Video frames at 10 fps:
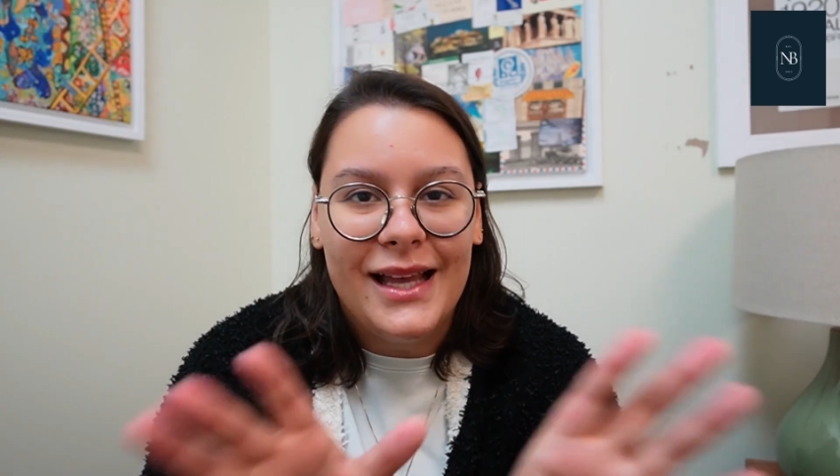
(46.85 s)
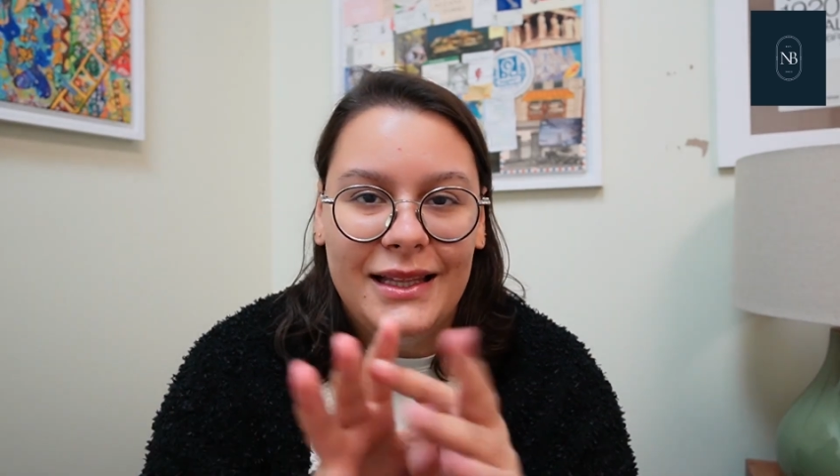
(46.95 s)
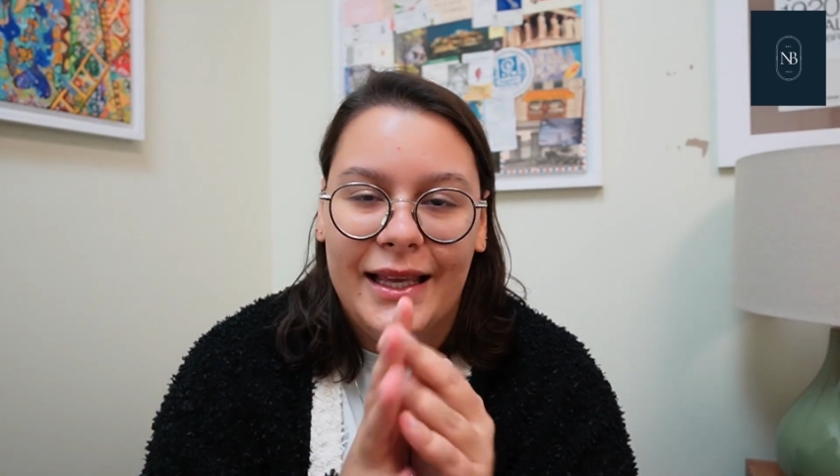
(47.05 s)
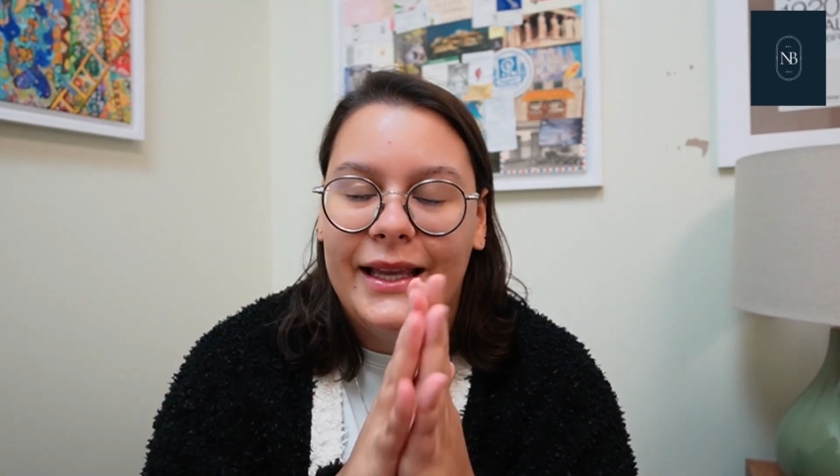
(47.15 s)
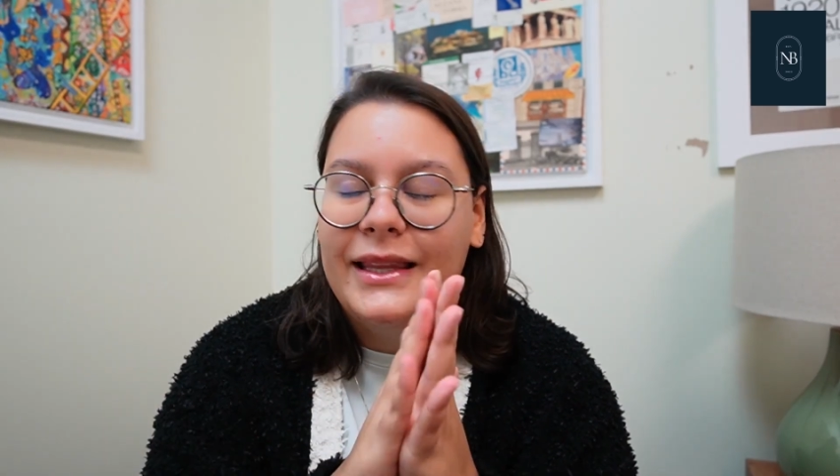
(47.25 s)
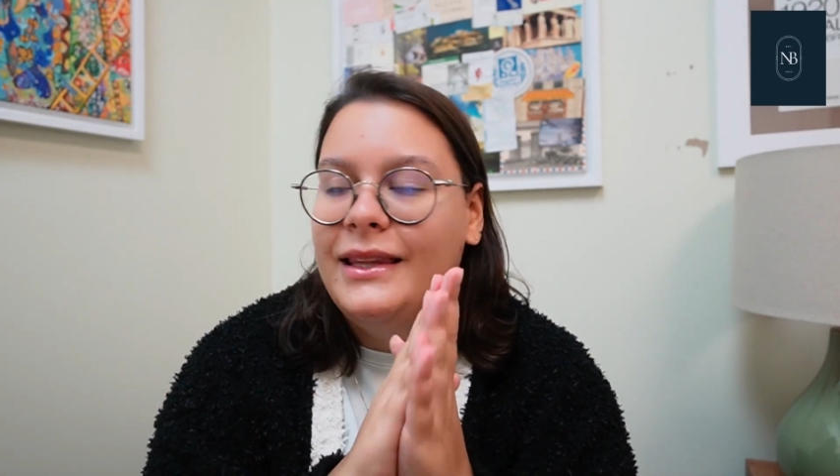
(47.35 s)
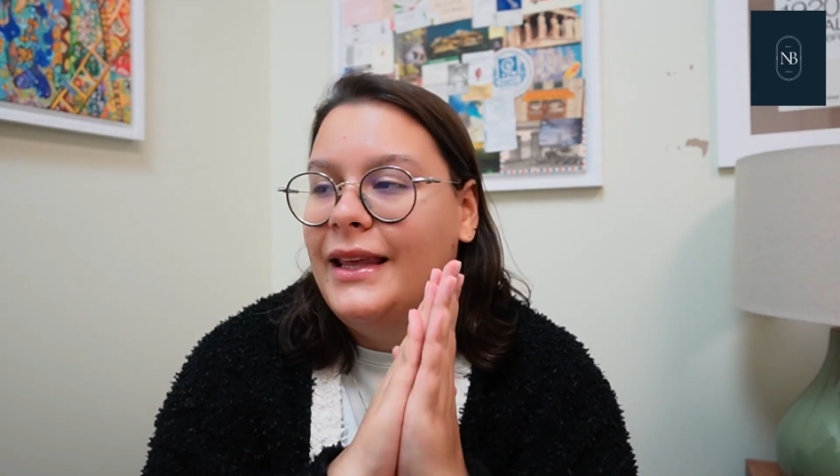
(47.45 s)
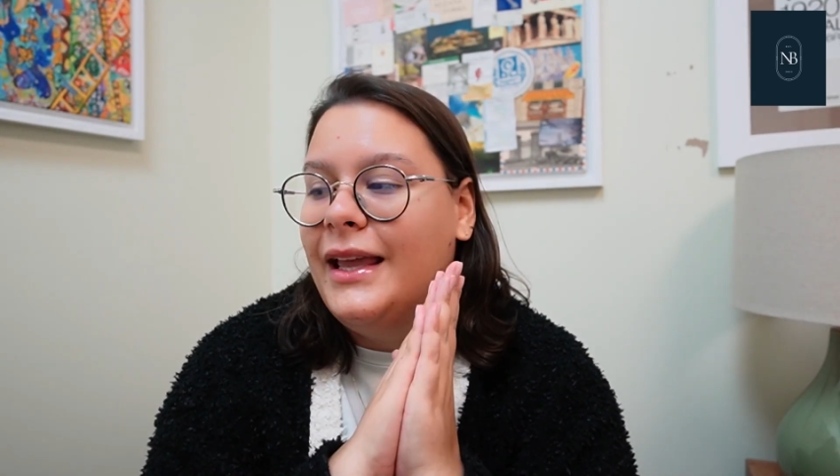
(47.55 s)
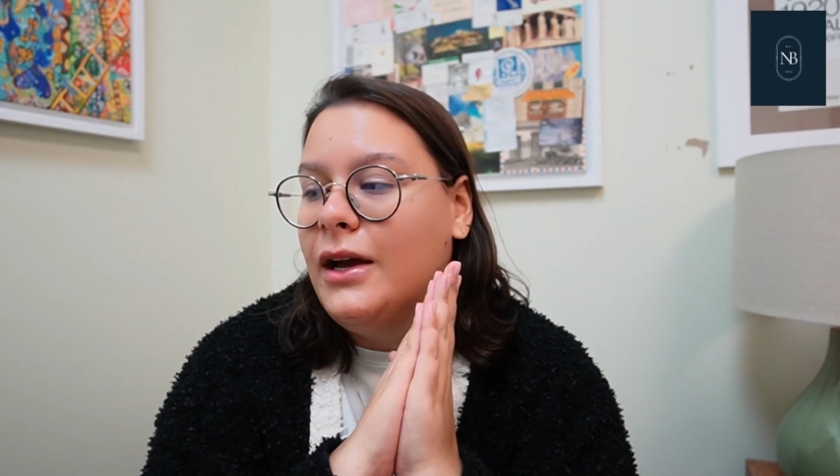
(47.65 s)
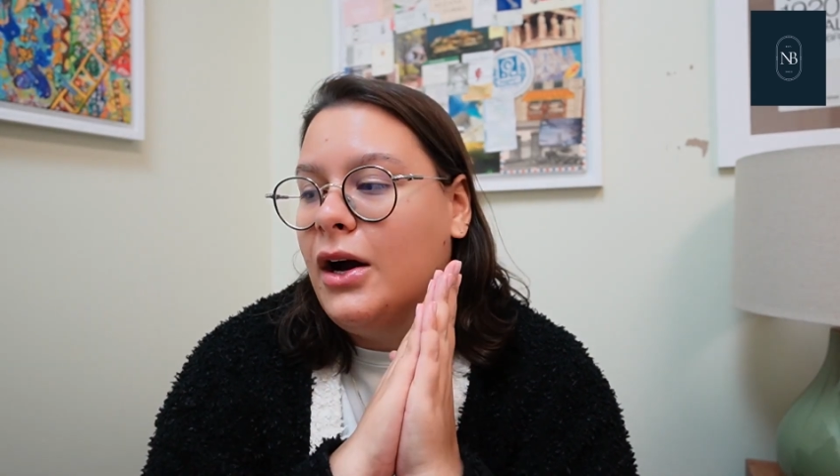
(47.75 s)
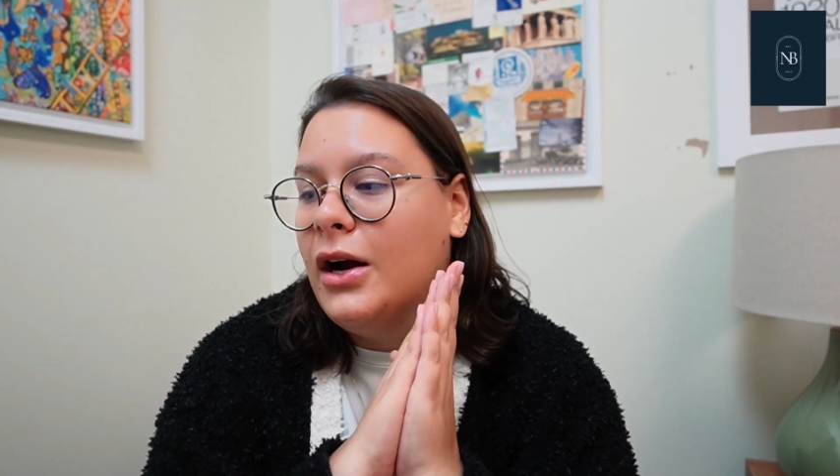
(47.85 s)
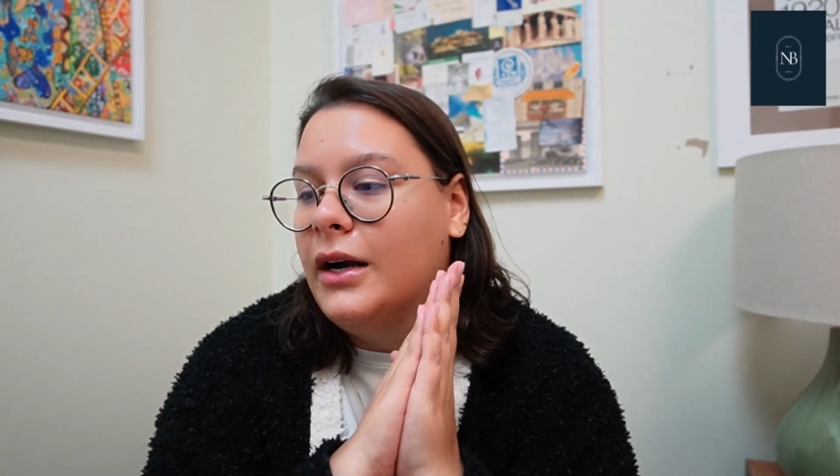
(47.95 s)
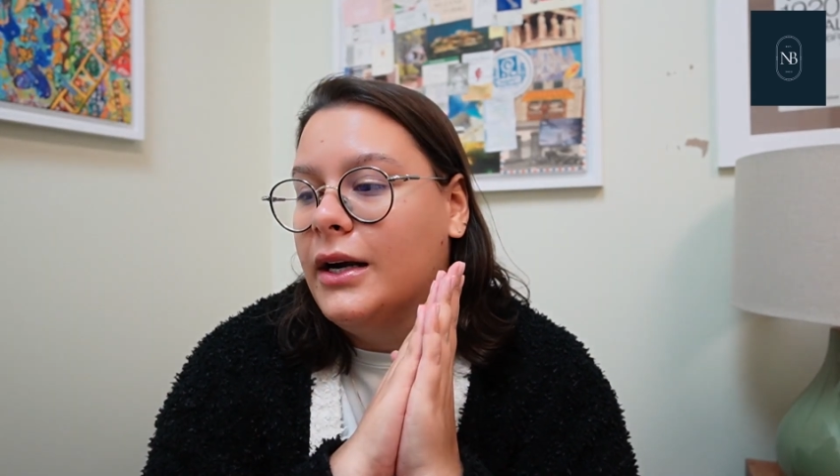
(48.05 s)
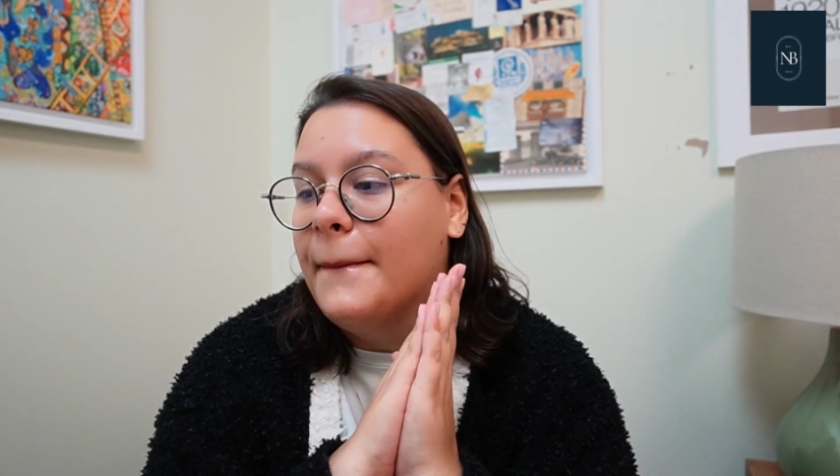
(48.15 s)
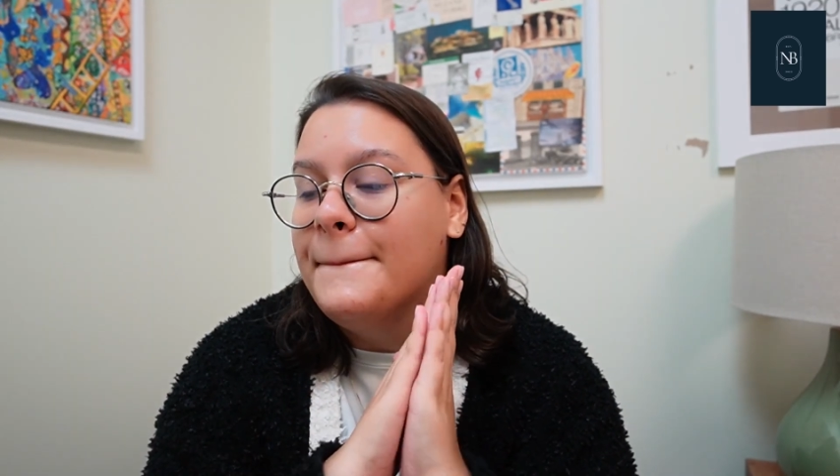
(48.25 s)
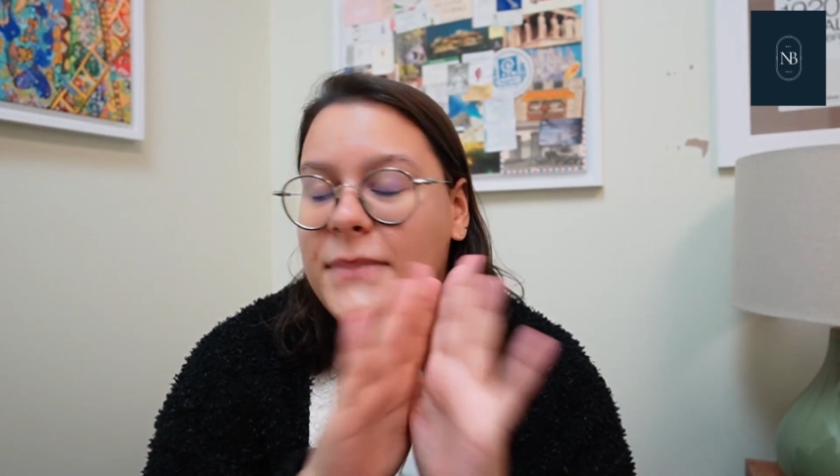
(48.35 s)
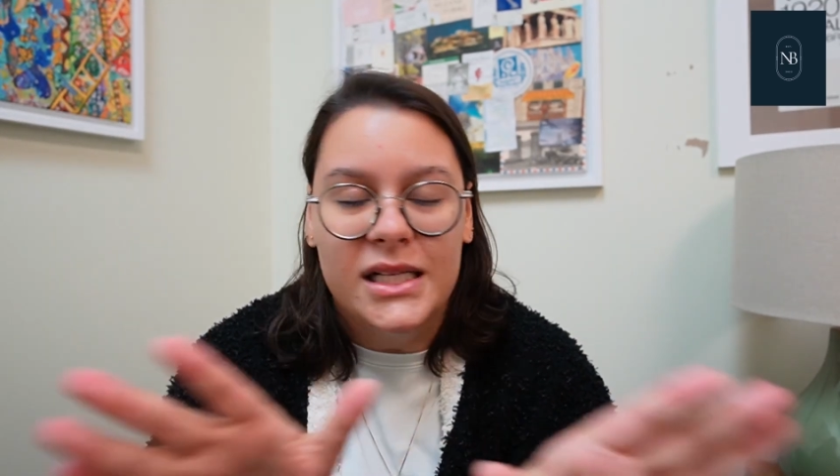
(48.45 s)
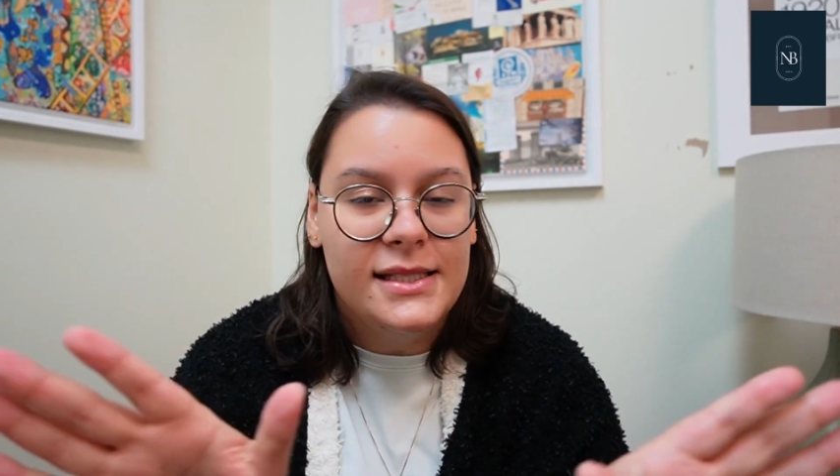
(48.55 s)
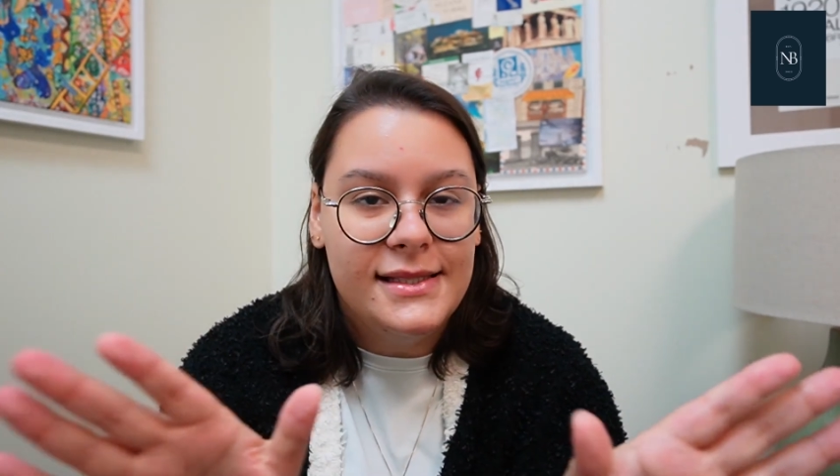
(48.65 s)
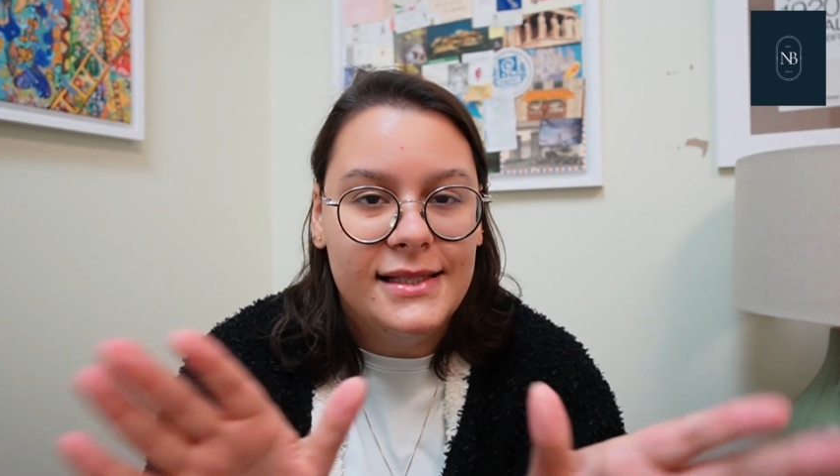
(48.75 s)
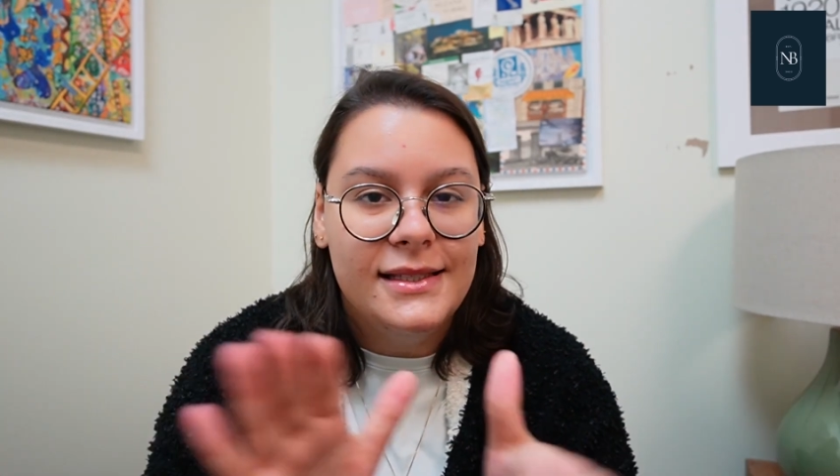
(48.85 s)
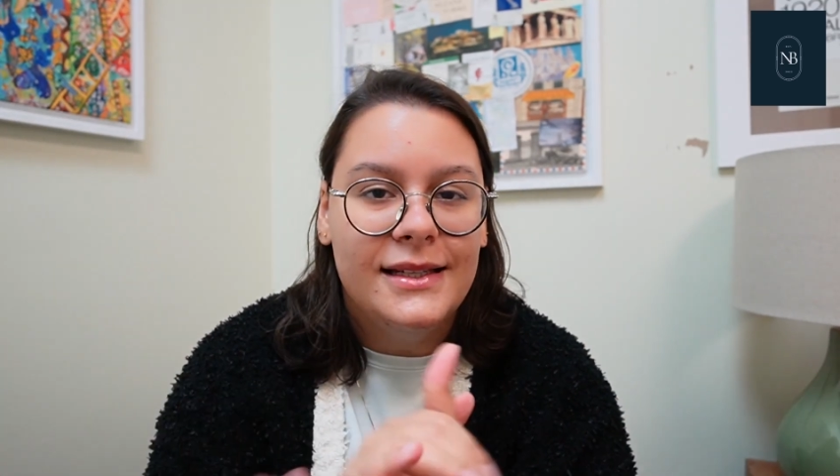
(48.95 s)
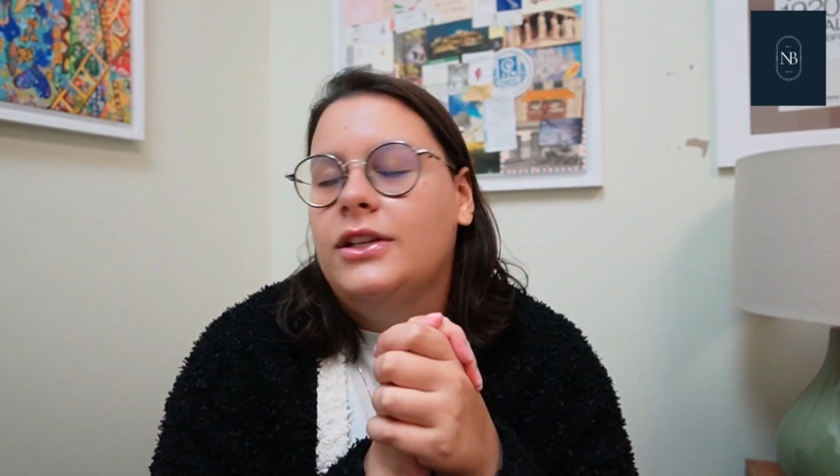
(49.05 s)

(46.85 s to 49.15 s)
Like, they are busted.